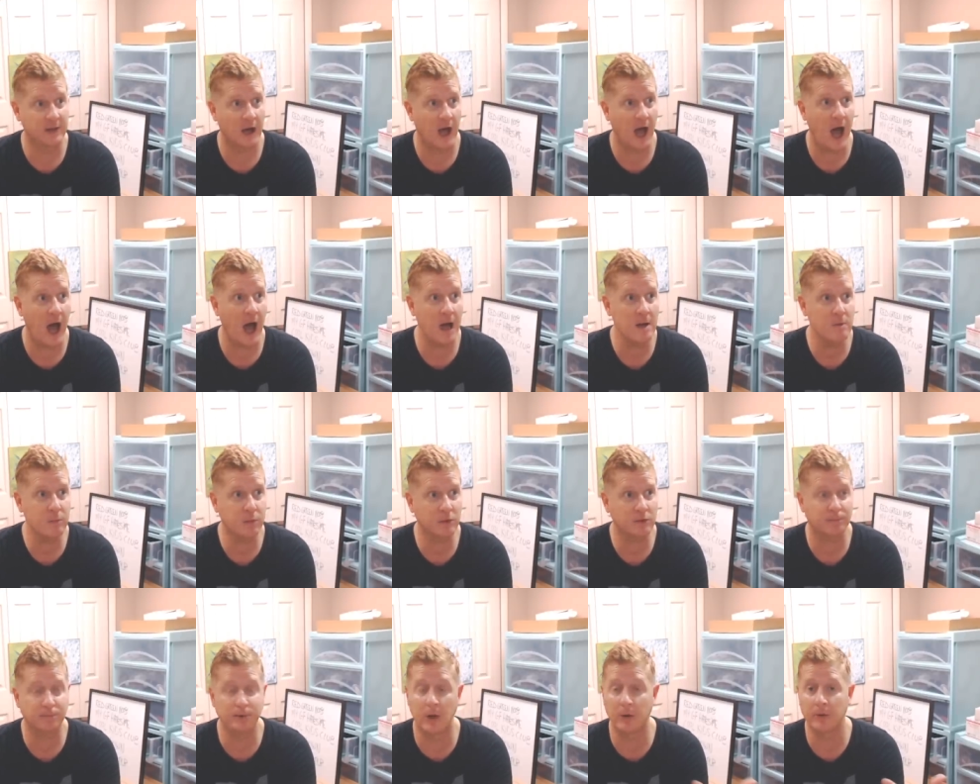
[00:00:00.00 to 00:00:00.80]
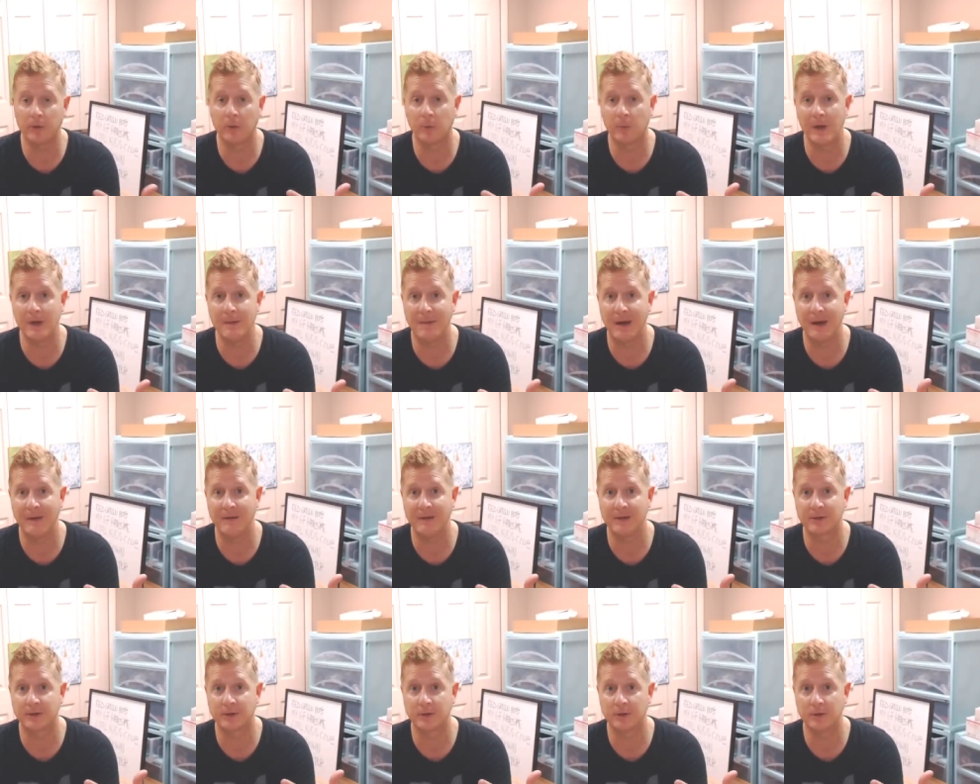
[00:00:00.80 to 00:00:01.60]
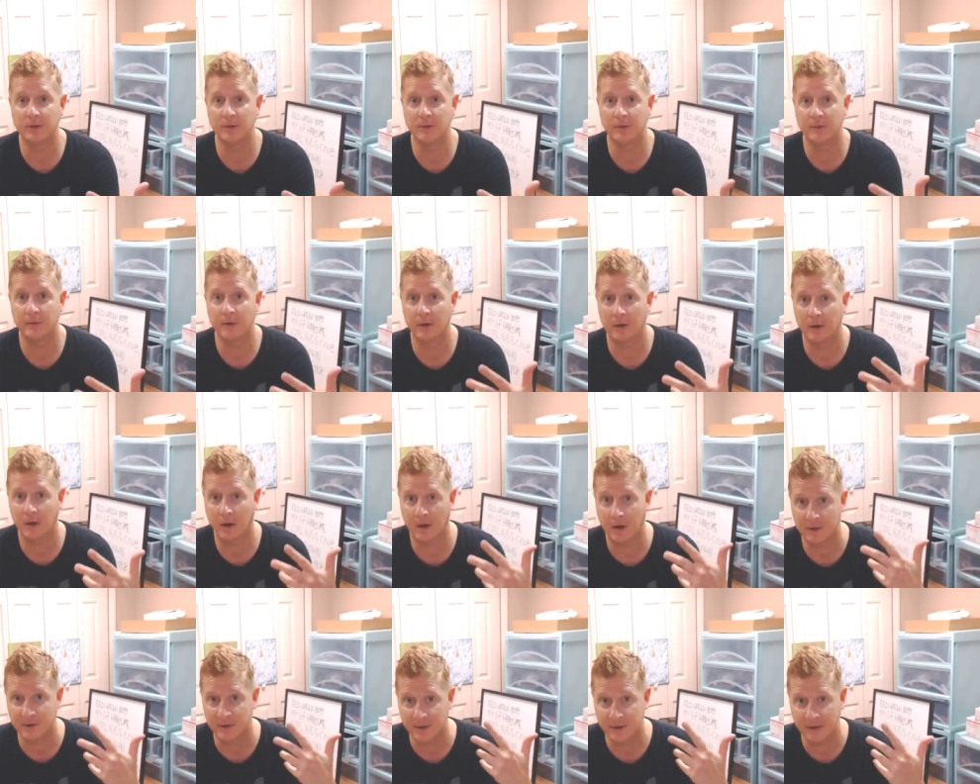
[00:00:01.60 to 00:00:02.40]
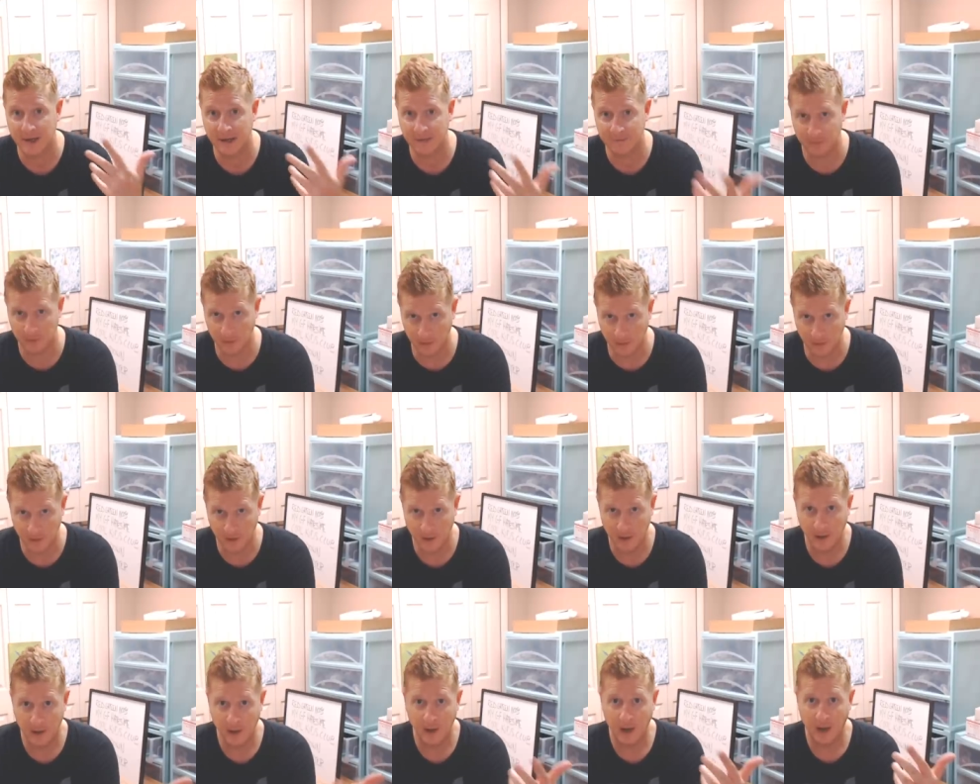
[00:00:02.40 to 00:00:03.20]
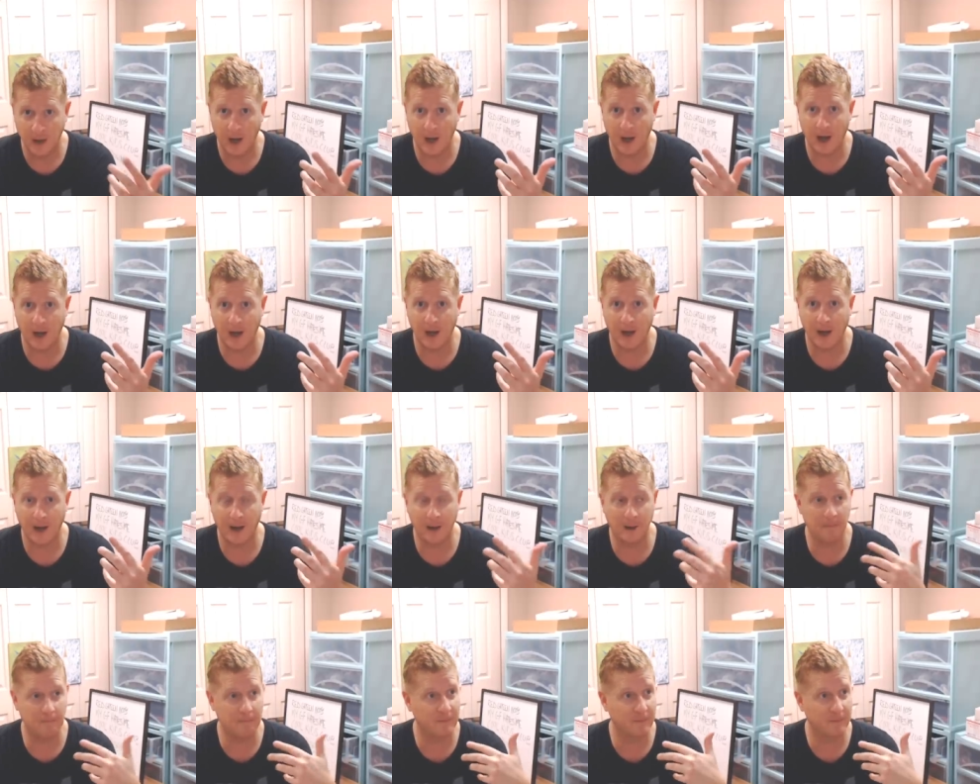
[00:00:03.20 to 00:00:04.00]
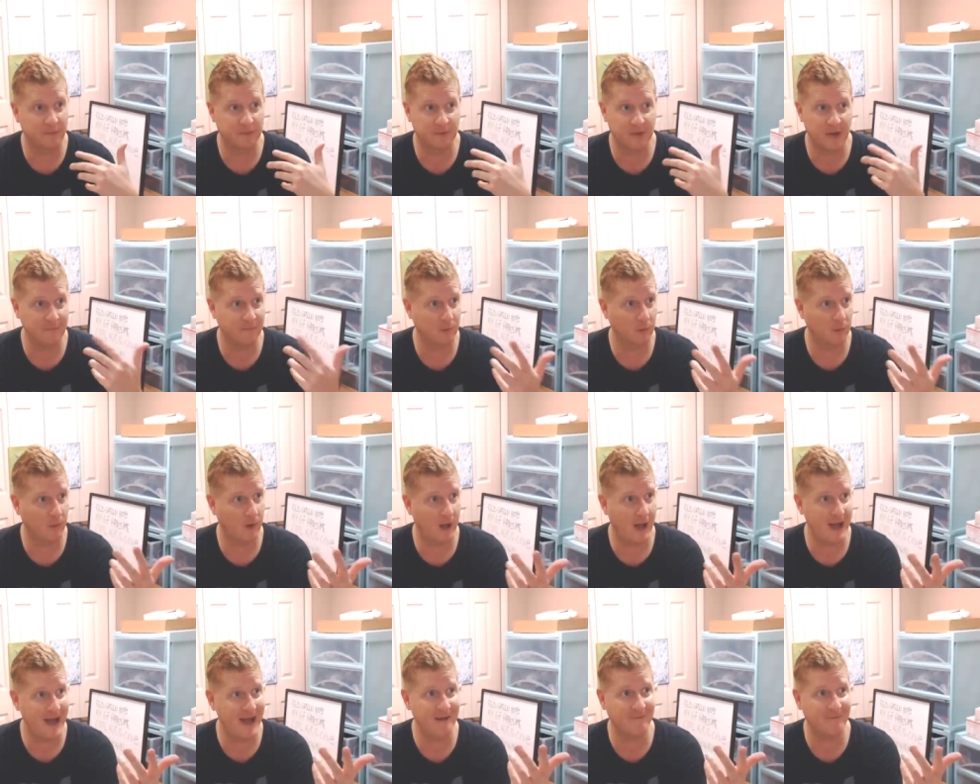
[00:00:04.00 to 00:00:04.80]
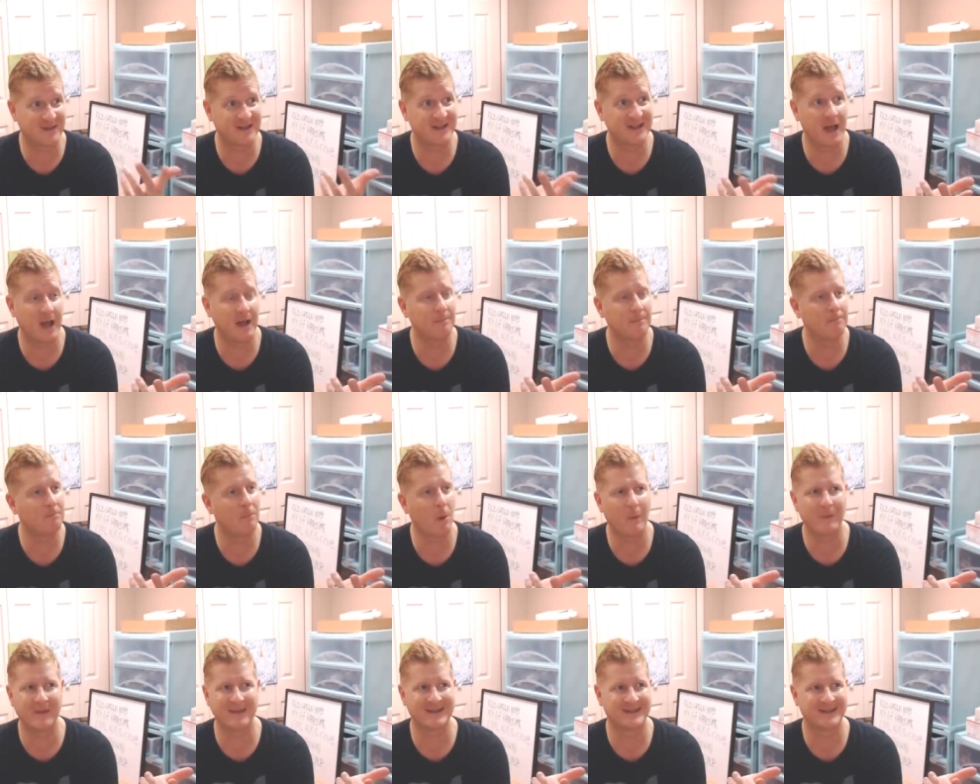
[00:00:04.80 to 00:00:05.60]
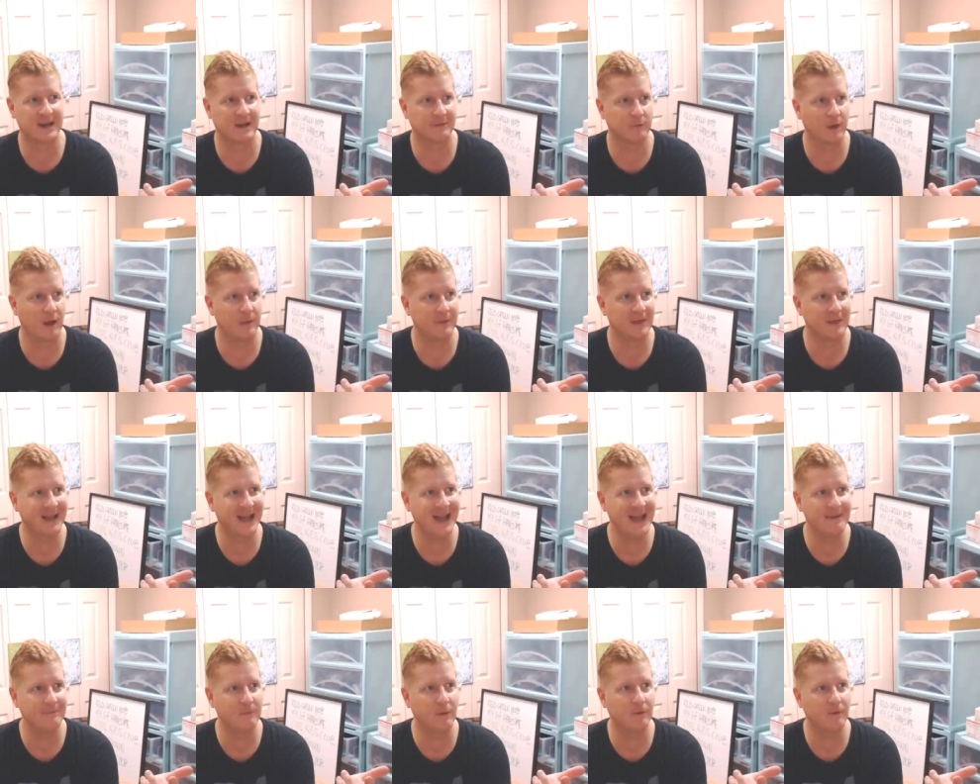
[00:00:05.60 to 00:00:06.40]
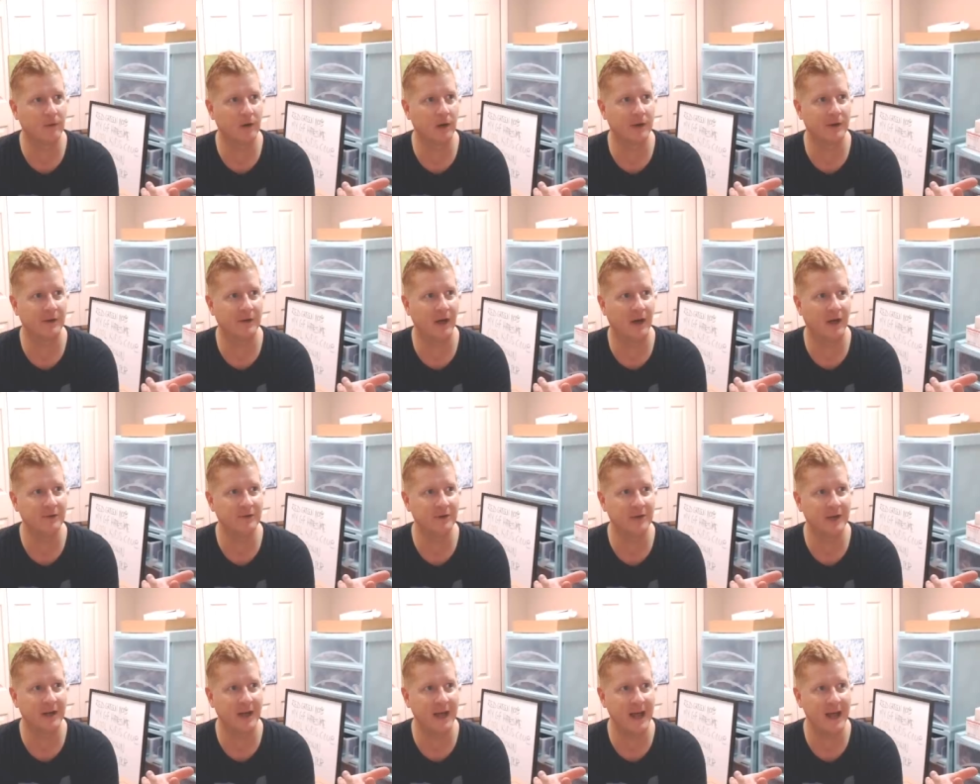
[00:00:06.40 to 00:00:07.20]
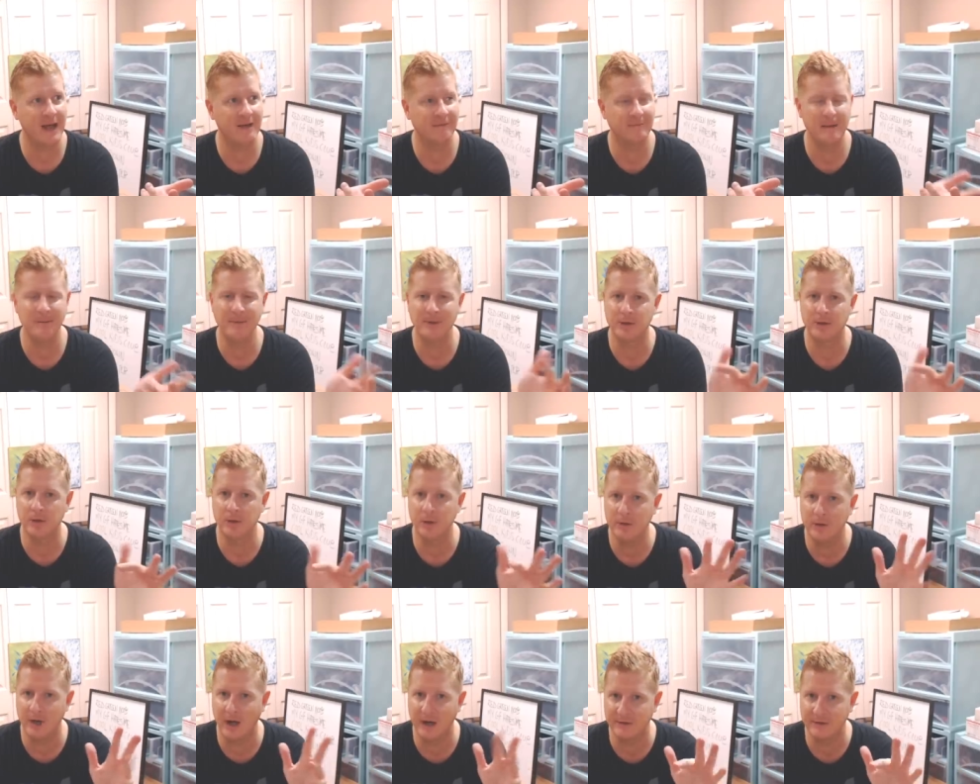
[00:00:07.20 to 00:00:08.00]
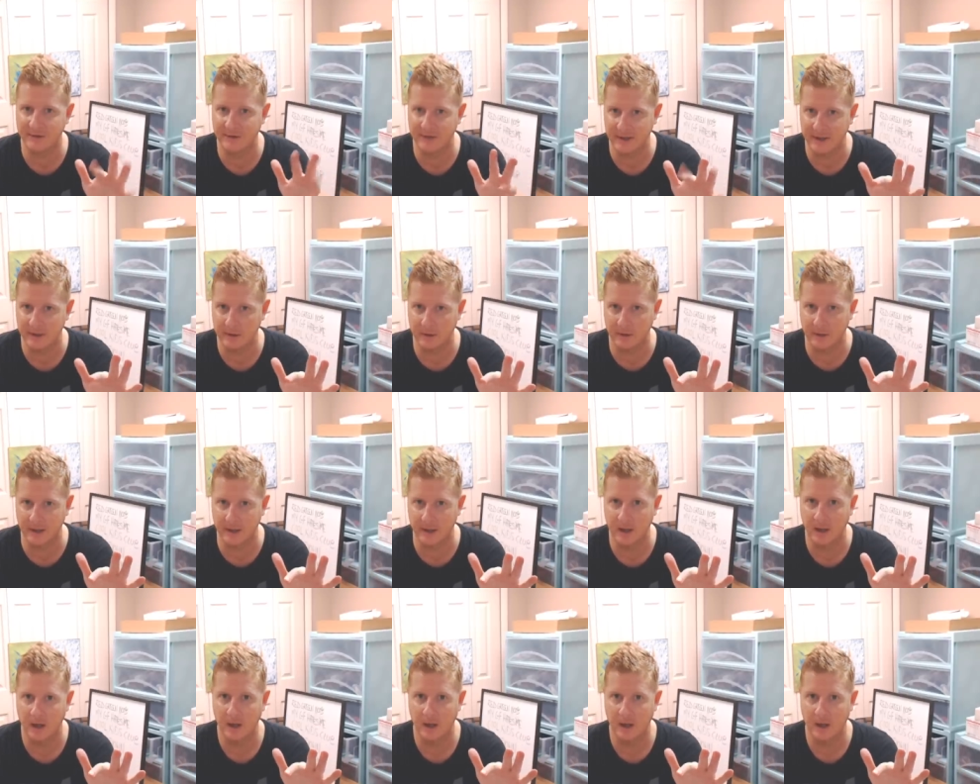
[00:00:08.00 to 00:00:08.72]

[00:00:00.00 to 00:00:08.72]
I was blown away by this too. There are several uh, several. I have more than several. I think I have over a dozen and a half, maybe two dozen teetering